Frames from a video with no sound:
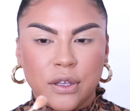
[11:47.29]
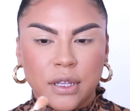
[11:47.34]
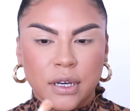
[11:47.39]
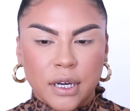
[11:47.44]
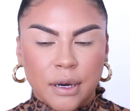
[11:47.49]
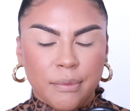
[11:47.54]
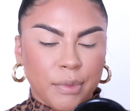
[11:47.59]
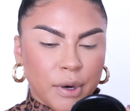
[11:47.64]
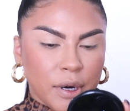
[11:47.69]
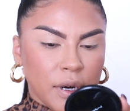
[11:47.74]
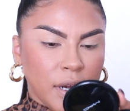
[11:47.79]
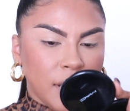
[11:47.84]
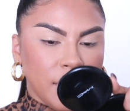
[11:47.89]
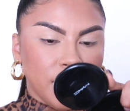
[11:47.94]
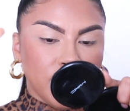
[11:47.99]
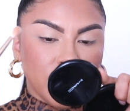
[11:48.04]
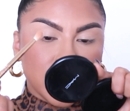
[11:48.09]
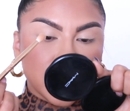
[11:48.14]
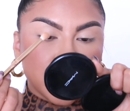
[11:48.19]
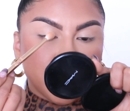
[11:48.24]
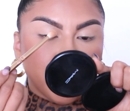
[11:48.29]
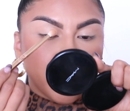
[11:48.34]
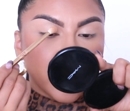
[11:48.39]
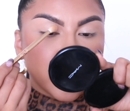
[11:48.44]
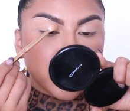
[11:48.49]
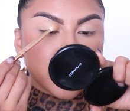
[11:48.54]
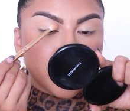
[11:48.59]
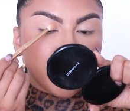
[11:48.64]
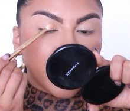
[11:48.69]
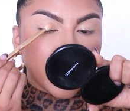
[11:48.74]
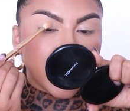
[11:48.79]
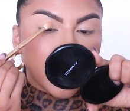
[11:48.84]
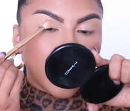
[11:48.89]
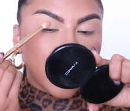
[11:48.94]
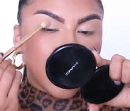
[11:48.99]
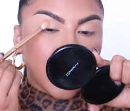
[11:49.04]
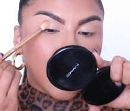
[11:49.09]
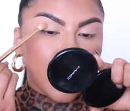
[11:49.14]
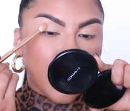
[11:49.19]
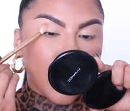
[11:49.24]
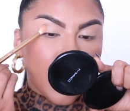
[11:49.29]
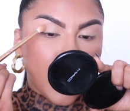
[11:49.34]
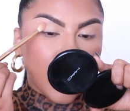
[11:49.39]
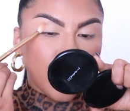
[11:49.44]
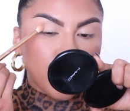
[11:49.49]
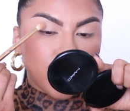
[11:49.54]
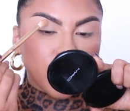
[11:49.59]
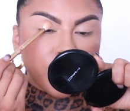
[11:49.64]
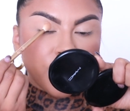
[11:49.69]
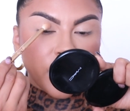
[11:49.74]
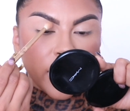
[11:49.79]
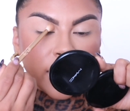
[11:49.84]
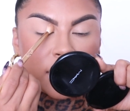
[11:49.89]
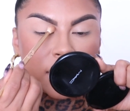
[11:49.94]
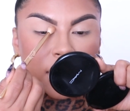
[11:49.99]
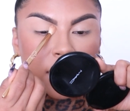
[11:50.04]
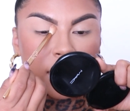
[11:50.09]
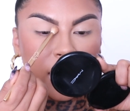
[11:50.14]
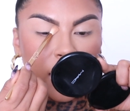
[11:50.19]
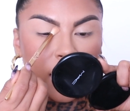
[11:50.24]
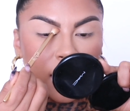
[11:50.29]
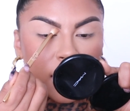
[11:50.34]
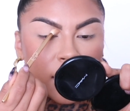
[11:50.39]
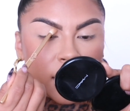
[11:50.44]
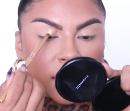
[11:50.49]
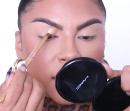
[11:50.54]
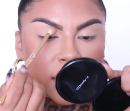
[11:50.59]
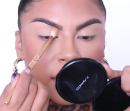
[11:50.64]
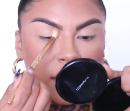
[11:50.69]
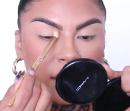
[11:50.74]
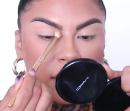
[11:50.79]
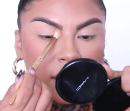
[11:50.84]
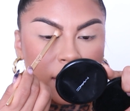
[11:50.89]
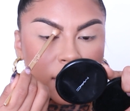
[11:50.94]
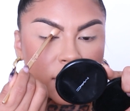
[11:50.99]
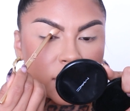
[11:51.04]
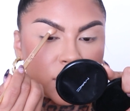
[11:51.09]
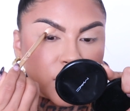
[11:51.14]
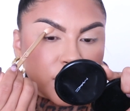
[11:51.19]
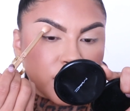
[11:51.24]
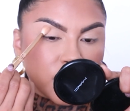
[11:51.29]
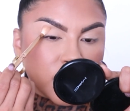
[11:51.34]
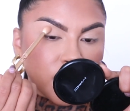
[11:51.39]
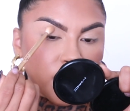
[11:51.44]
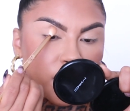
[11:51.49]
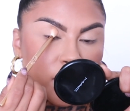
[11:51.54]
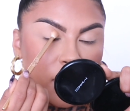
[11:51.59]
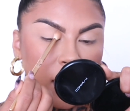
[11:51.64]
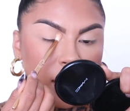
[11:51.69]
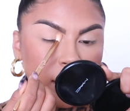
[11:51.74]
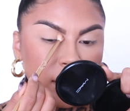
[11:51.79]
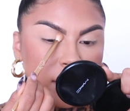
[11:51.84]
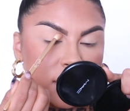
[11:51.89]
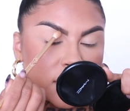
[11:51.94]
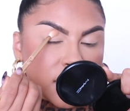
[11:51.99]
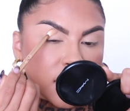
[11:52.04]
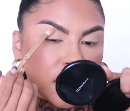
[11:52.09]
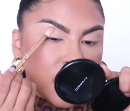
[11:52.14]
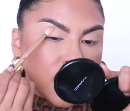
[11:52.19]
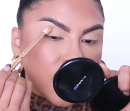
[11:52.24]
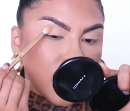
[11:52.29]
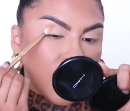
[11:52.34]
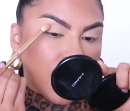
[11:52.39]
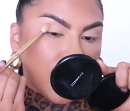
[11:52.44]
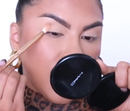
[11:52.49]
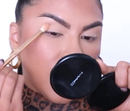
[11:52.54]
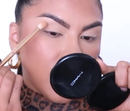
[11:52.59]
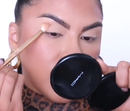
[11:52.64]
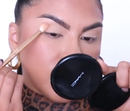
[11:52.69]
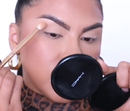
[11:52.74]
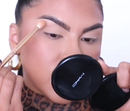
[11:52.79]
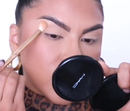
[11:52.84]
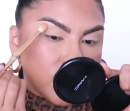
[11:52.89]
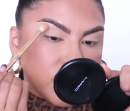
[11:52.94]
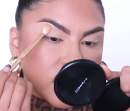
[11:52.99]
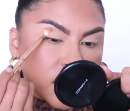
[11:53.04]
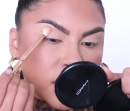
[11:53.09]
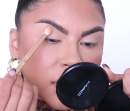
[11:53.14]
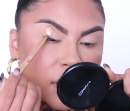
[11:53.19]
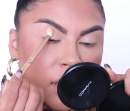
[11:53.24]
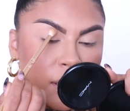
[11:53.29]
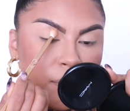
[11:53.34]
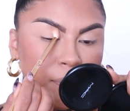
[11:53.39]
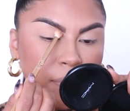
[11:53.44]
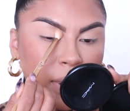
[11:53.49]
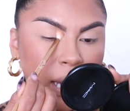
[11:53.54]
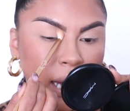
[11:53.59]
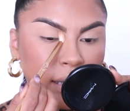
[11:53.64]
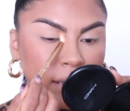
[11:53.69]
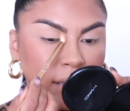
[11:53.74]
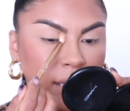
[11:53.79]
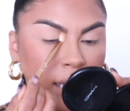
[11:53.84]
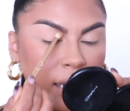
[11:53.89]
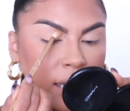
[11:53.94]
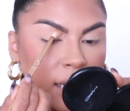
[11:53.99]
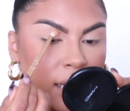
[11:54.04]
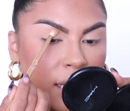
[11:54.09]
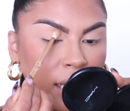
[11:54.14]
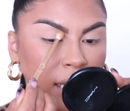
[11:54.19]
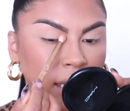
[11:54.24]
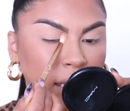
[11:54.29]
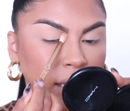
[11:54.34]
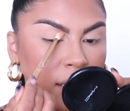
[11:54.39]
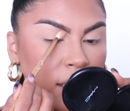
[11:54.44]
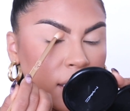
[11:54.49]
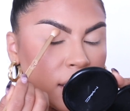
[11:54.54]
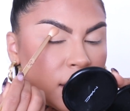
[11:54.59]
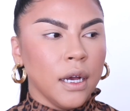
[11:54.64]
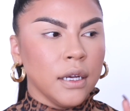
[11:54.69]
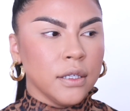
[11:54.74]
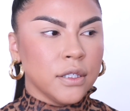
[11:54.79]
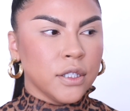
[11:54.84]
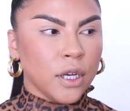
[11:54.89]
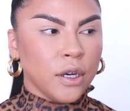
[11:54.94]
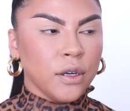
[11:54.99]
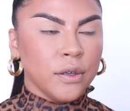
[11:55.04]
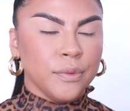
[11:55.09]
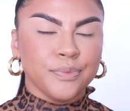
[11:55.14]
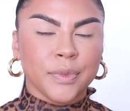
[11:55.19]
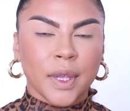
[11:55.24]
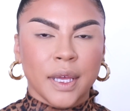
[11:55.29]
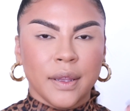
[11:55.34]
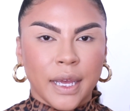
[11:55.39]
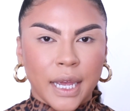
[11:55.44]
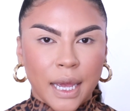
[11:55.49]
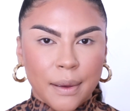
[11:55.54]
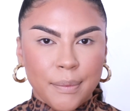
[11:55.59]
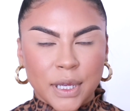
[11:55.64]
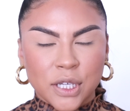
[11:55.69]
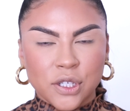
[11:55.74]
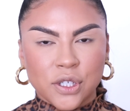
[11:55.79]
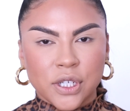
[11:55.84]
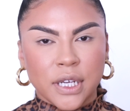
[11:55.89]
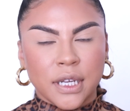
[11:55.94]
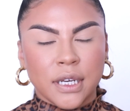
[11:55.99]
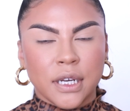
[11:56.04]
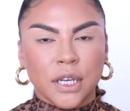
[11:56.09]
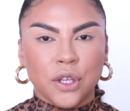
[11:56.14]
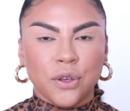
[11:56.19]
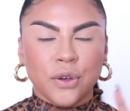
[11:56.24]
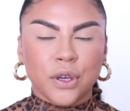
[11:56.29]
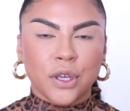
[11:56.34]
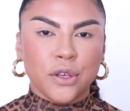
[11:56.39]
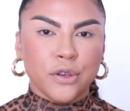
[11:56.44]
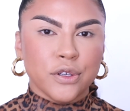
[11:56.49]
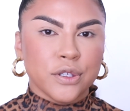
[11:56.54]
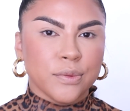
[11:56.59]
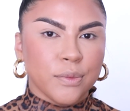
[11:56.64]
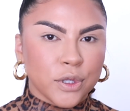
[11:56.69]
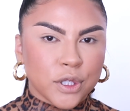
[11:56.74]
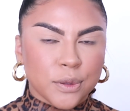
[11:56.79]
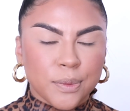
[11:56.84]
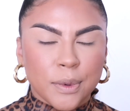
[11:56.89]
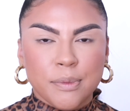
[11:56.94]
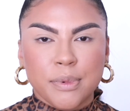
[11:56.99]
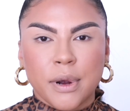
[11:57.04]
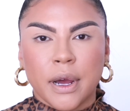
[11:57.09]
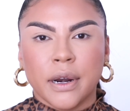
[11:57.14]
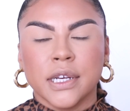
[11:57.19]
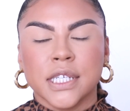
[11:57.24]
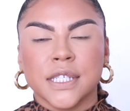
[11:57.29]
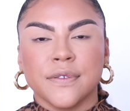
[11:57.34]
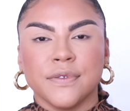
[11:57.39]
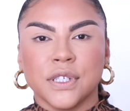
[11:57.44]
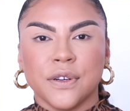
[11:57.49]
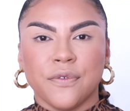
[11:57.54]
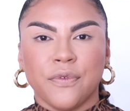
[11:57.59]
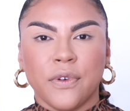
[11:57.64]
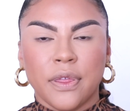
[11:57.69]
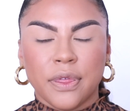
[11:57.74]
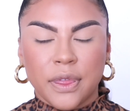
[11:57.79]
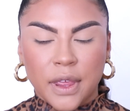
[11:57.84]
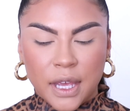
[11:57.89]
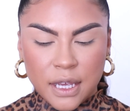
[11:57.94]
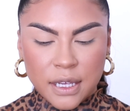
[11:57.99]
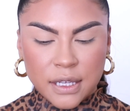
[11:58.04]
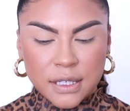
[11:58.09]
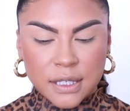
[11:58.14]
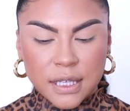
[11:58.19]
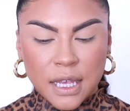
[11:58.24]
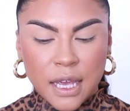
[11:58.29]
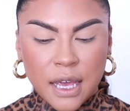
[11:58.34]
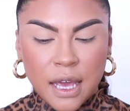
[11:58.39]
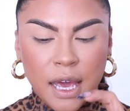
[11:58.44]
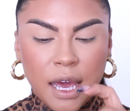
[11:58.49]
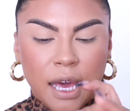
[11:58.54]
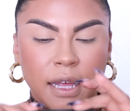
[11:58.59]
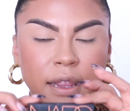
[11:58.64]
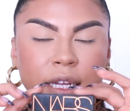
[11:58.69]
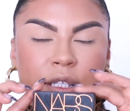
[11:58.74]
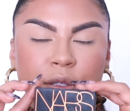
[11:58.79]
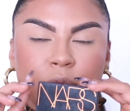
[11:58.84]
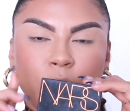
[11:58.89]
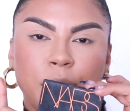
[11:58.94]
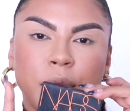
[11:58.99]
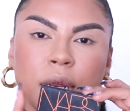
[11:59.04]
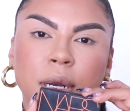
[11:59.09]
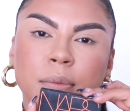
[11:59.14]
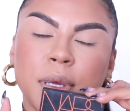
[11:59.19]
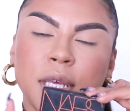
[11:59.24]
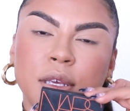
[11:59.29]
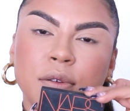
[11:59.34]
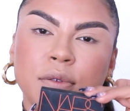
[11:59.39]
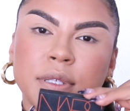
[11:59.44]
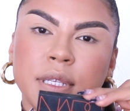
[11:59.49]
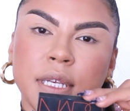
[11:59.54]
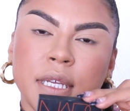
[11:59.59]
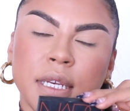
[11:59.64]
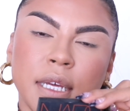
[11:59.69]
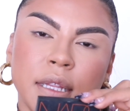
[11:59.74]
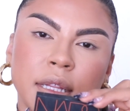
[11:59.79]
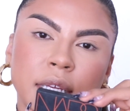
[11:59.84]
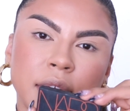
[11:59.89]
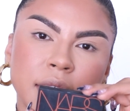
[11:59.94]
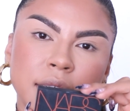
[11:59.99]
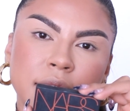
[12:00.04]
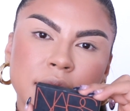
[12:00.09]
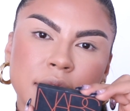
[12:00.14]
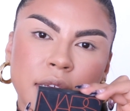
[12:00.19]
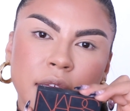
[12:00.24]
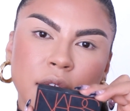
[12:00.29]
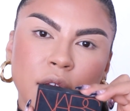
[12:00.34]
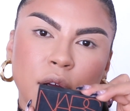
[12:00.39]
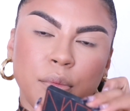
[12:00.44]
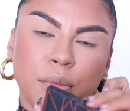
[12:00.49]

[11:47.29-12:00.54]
the number of this brush, but I will find it and link it in the description box. So I'm just gonna pat that in. So like I mentioned, you can use multiple products for different things, and that's why we're gonna be using the Casino